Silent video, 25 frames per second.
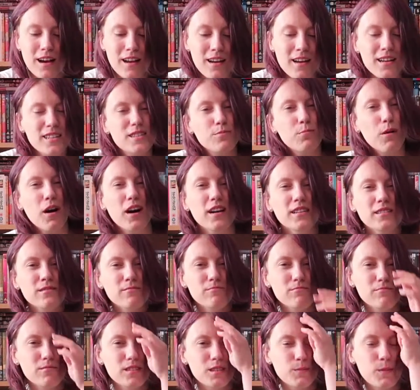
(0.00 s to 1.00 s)
I like
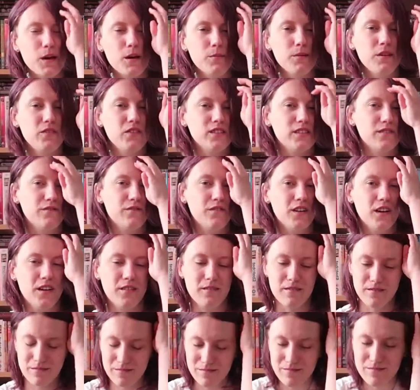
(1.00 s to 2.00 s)
spies. Spy movies are
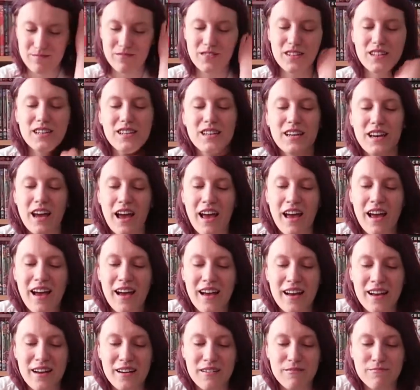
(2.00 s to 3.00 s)
fun.
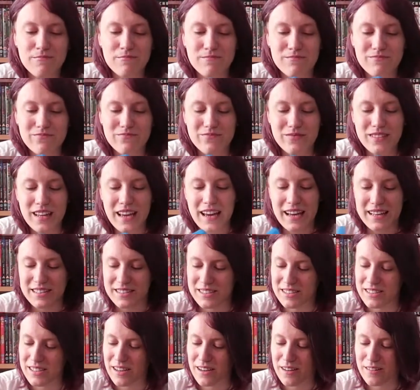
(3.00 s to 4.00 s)
Um, yeah,
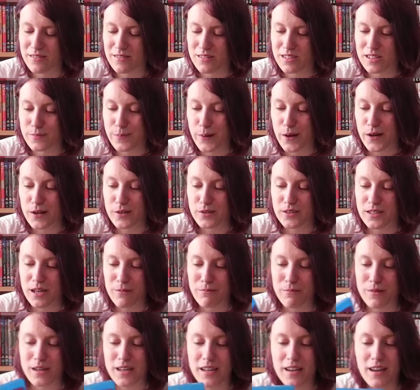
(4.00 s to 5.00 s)
so Spy Who
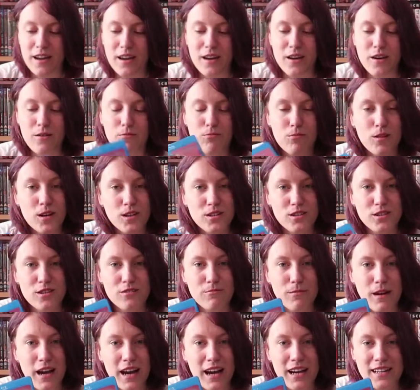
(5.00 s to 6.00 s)
Dumped Me weren't
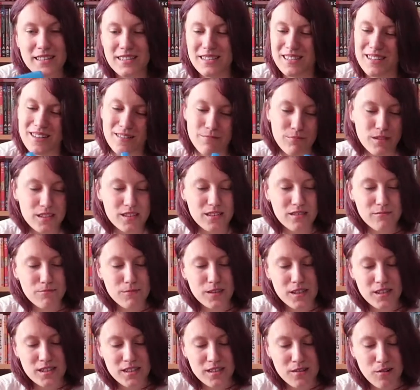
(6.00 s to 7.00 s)
too bad. I must
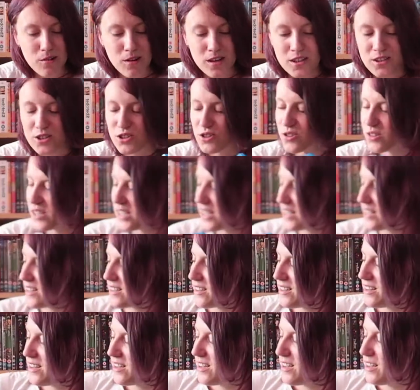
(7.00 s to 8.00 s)
admit I did quite enjoy it.
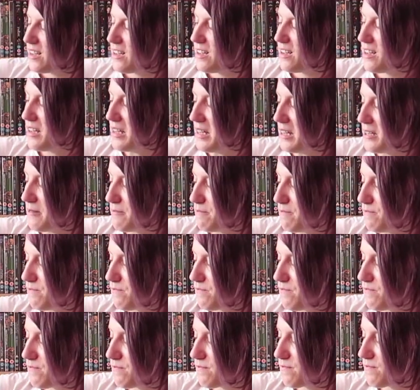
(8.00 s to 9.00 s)
Um,
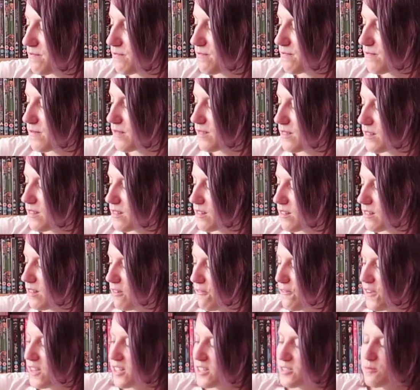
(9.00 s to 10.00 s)

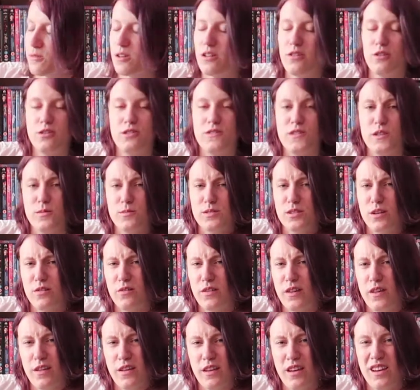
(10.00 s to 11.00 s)
I think it's one of those films
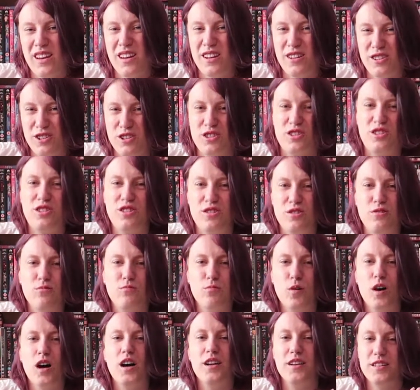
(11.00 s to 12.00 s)
though that they could just do
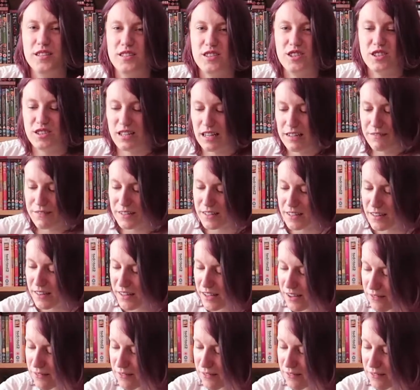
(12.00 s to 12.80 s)
one and just leave it at